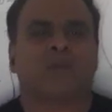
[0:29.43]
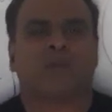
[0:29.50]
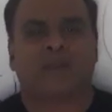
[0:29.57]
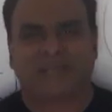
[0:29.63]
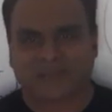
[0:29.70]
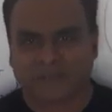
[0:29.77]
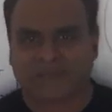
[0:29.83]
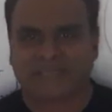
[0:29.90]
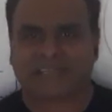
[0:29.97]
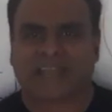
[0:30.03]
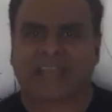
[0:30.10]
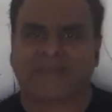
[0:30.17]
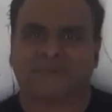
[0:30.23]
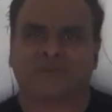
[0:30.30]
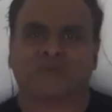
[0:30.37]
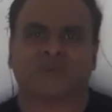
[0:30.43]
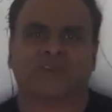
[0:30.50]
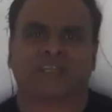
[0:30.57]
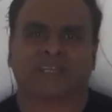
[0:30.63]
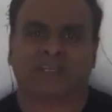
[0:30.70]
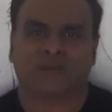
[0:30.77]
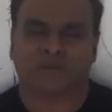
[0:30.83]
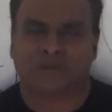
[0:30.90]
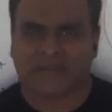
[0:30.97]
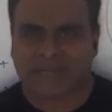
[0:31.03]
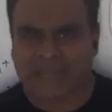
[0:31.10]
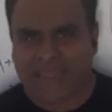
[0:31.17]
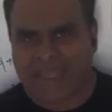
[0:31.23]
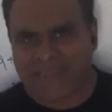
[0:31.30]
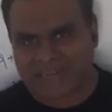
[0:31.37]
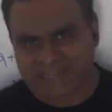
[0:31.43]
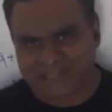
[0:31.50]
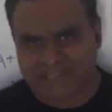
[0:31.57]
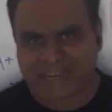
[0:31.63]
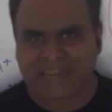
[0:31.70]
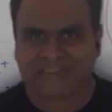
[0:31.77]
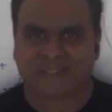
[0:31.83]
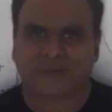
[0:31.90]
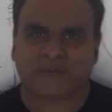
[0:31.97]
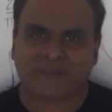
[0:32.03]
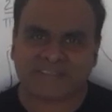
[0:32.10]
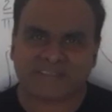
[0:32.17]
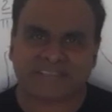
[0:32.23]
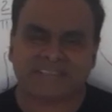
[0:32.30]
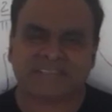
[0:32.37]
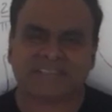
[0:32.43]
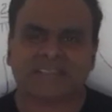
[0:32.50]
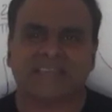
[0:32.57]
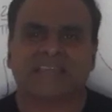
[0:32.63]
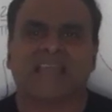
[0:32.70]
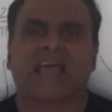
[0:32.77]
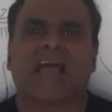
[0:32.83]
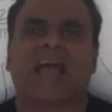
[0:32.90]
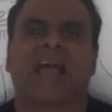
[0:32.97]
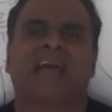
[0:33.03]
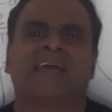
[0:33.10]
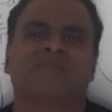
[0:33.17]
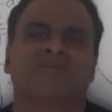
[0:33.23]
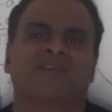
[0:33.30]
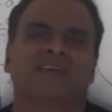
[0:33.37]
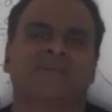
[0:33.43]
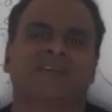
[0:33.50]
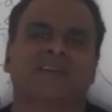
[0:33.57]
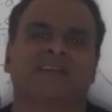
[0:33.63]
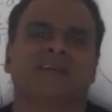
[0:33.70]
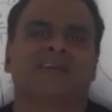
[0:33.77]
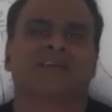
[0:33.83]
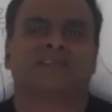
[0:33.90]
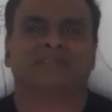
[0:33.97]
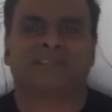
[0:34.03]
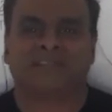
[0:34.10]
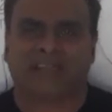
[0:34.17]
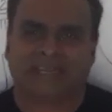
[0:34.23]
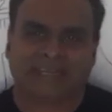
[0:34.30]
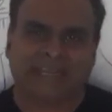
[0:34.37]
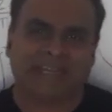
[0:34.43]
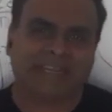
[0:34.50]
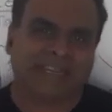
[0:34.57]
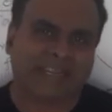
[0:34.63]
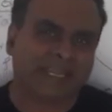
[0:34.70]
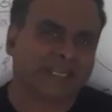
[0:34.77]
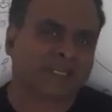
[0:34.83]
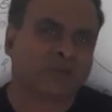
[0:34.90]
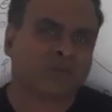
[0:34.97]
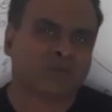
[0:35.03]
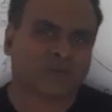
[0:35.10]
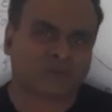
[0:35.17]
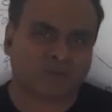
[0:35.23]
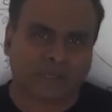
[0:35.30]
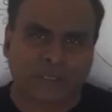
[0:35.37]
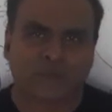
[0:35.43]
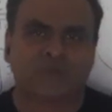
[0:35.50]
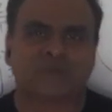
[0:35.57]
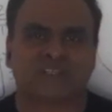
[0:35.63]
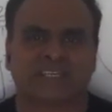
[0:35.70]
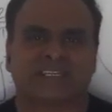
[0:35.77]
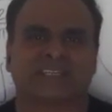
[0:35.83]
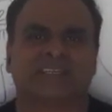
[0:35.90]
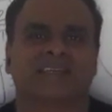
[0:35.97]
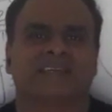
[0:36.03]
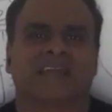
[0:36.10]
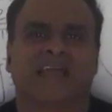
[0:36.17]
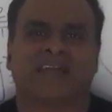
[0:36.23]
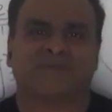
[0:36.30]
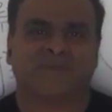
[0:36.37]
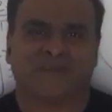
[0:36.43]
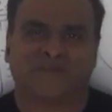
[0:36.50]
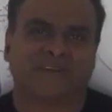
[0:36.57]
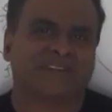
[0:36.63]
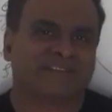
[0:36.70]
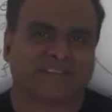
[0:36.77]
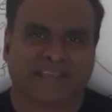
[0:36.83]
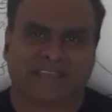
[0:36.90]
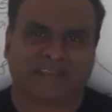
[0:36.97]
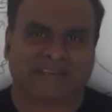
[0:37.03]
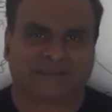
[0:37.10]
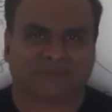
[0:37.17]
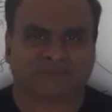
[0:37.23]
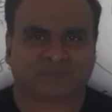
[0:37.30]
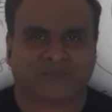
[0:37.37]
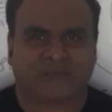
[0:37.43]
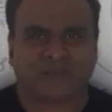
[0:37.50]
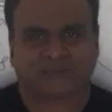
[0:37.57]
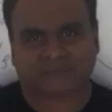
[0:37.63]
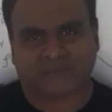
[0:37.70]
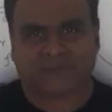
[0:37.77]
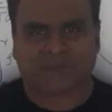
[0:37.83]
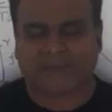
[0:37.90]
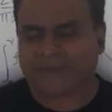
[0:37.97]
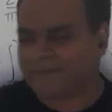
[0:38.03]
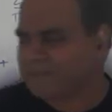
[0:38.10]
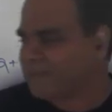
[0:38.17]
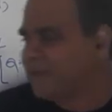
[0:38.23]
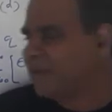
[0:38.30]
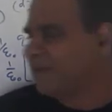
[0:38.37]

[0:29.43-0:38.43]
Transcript: multiple times so that you will understand the question, and we will directly get into the solution and we will say it. Okay.